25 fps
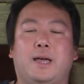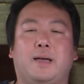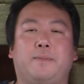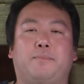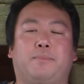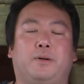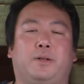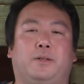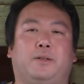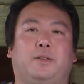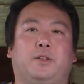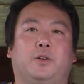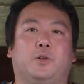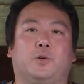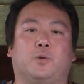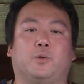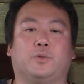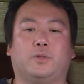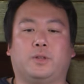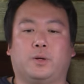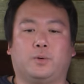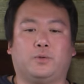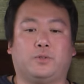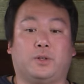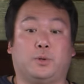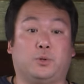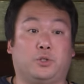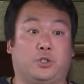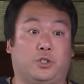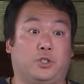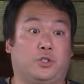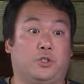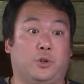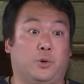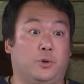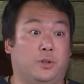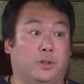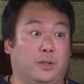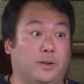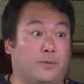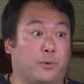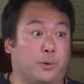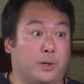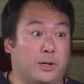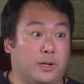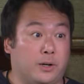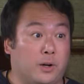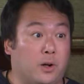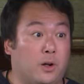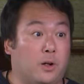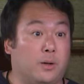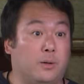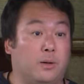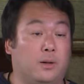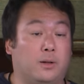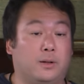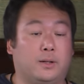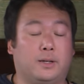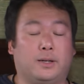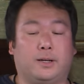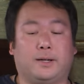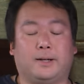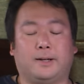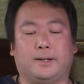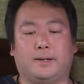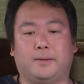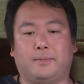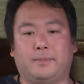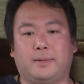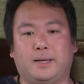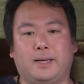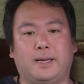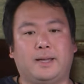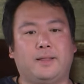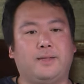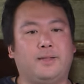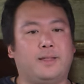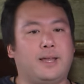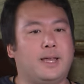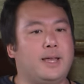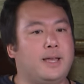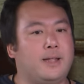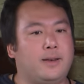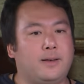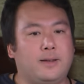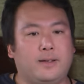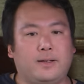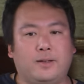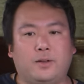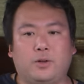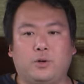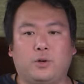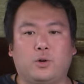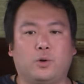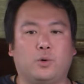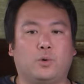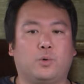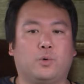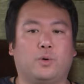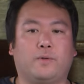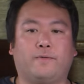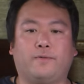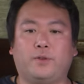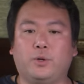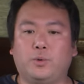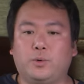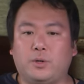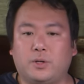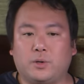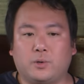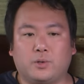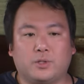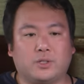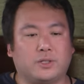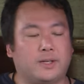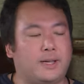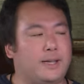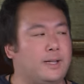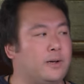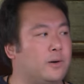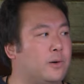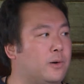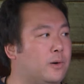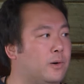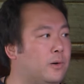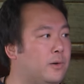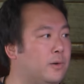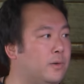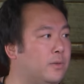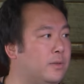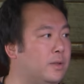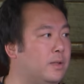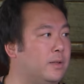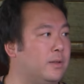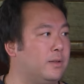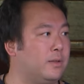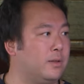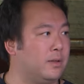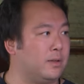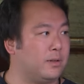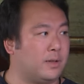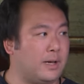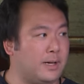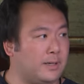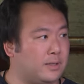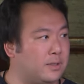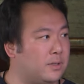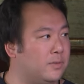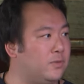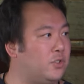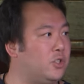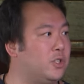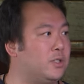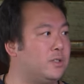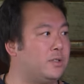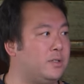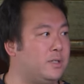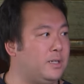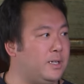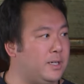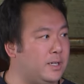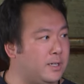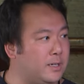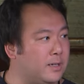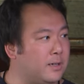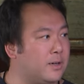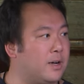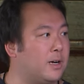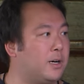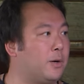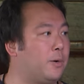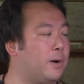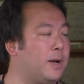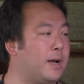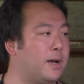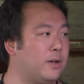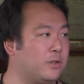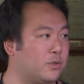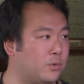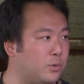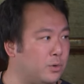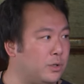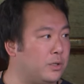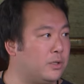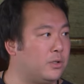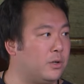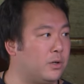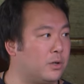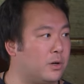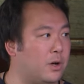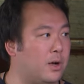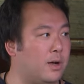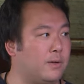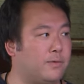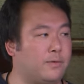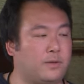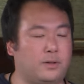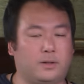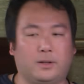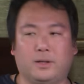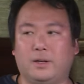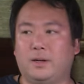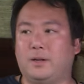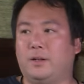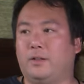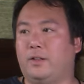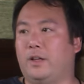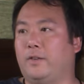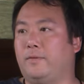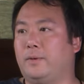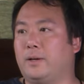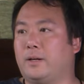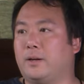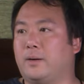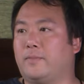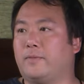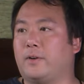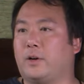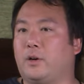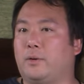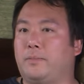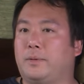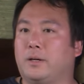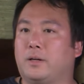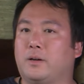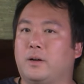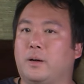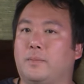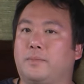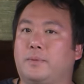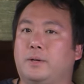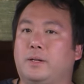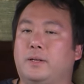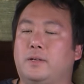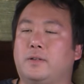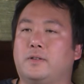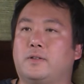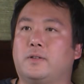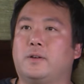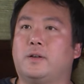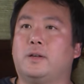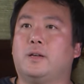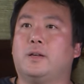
But, you know, there was just no delivery at all. And then, you know, a few years later, the likes of Just Eat and Hungry House really took off, and they've become very big companies.